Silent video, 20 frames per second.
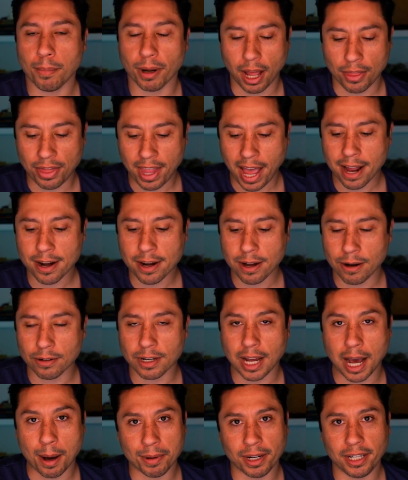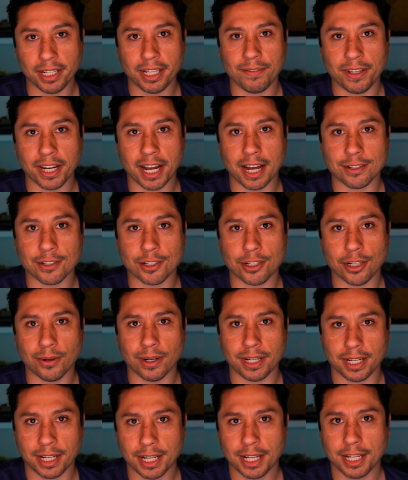But on that note, I'm going to leave you guys
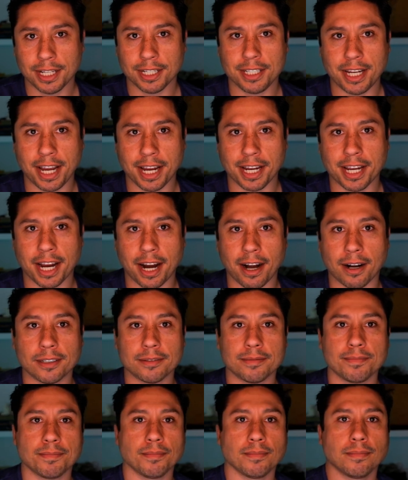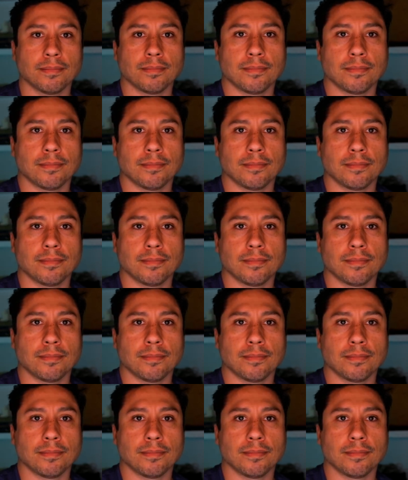to it. Take care.